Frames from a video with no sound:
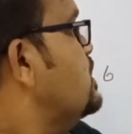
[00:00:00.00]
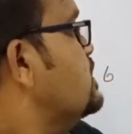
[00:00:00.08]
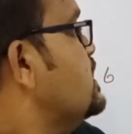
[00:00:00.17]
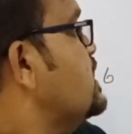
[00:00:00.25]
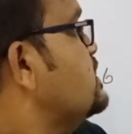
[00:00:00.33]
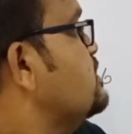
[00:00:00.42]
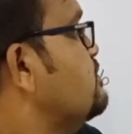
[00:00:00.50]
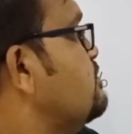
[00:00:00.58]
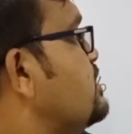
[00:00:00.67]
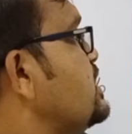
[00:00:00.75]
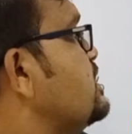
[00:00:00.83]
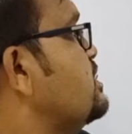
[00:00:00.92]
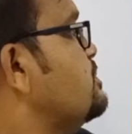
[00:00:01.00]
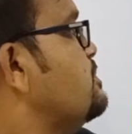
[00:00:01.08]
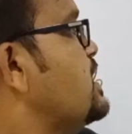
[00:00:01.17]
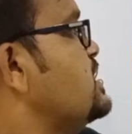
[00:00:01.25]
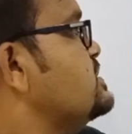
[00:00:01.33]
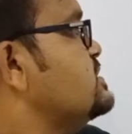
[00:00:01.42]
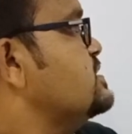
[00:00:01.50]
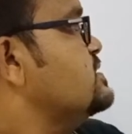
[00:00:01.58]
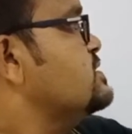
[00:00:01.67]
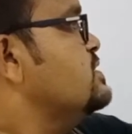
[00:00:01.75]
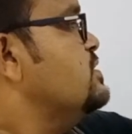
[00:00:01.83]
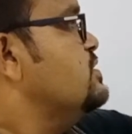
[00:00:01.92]
that weaker
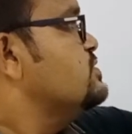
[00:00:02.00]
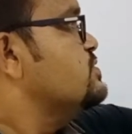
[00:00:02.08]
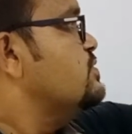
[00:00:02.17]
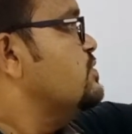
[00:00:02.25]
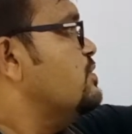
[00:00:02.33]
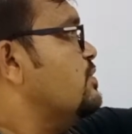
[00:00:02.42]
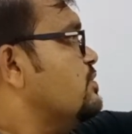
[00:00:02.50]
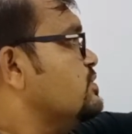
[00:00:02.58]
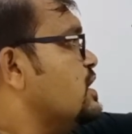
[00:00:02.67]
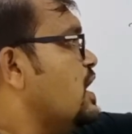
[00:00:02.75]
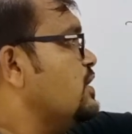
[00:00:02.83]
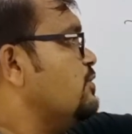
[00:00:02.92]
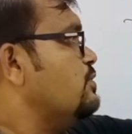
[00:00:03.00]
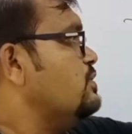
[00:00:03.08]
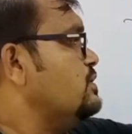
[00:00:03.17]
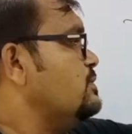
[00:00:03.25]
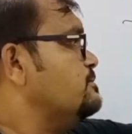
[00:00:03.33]
bases. So thiol,